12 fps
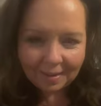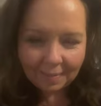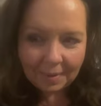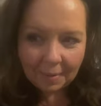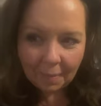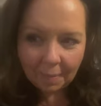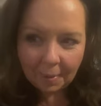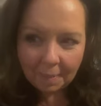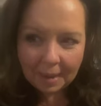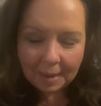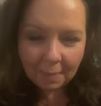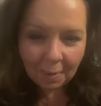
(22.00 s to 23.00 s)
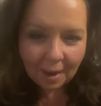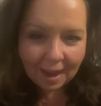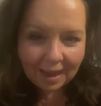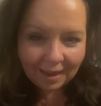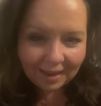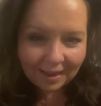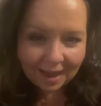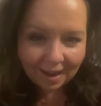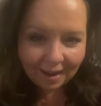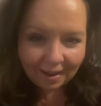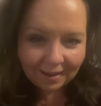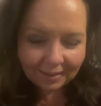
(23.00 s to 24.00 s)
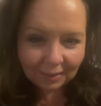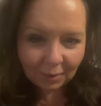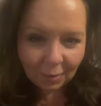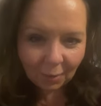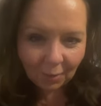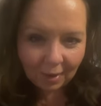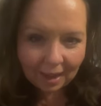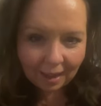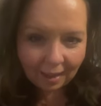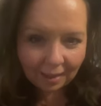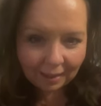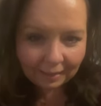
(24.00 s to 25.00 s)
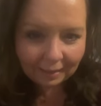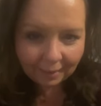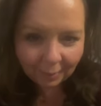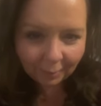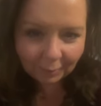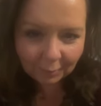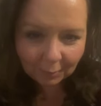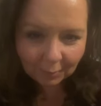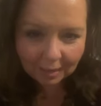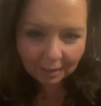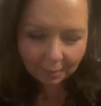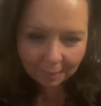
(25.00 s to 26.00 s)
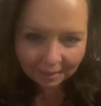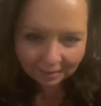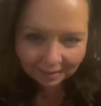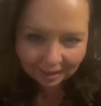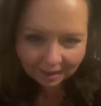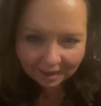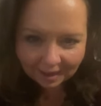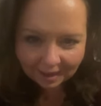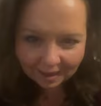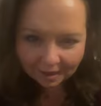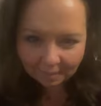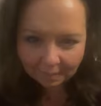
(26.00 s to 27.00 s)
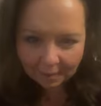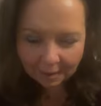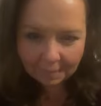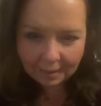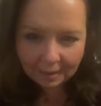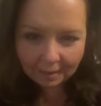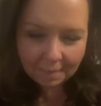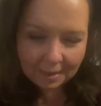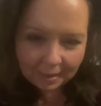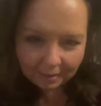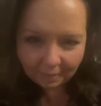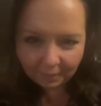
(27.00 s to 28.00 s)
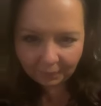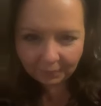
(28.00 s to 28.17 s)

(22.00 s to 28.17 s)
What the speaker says: me won't blah, Mary blong island. Nah, this little cold ya. I think close to killing me die. Yeah, man, me.